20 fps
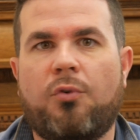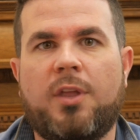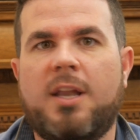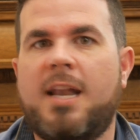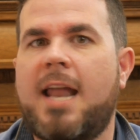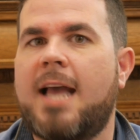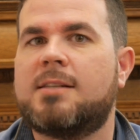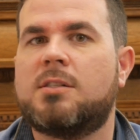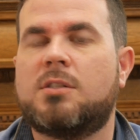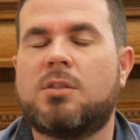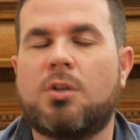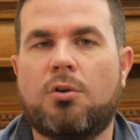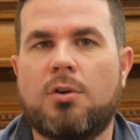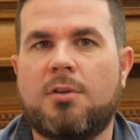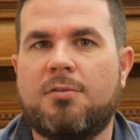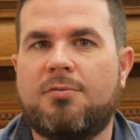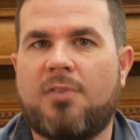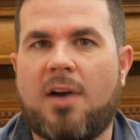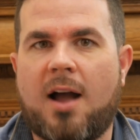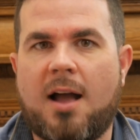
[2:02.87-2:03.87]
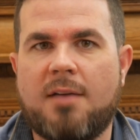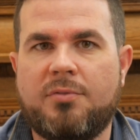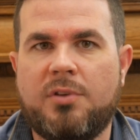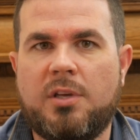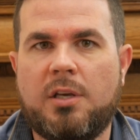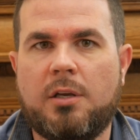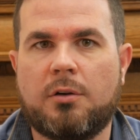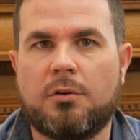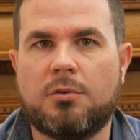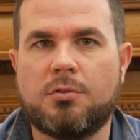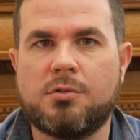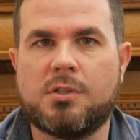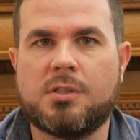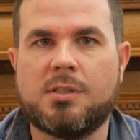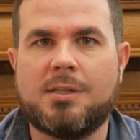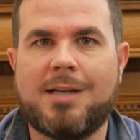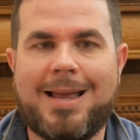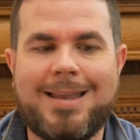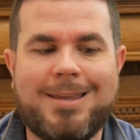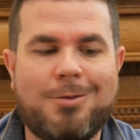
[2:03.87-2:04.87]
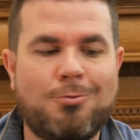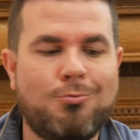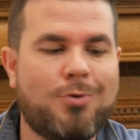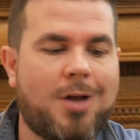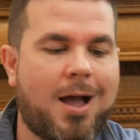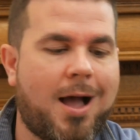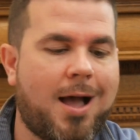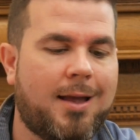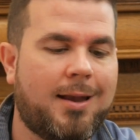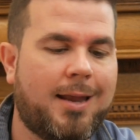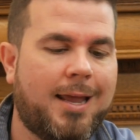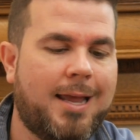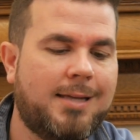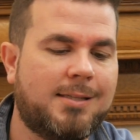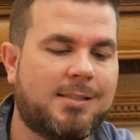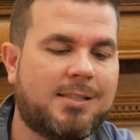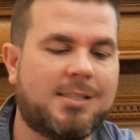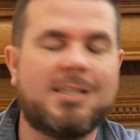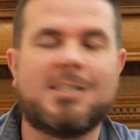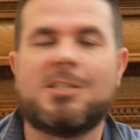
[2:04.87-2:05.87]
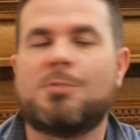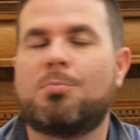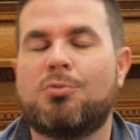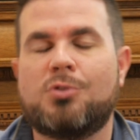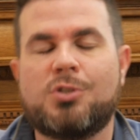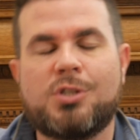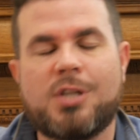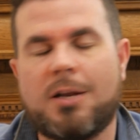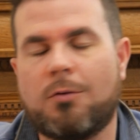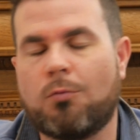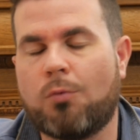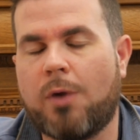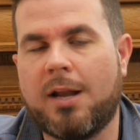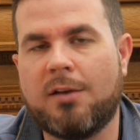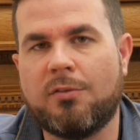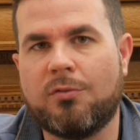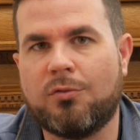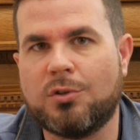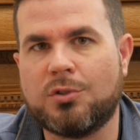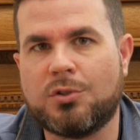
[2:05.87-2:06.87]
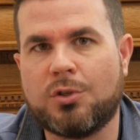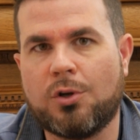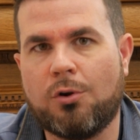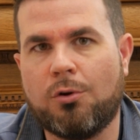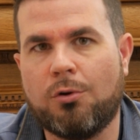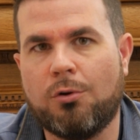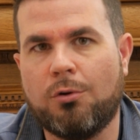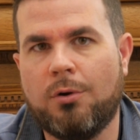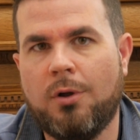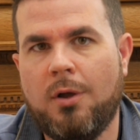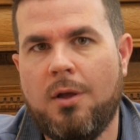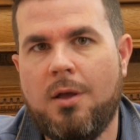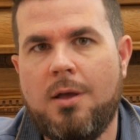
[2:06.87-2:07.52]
the next 35 years and you got a 6% rate of return,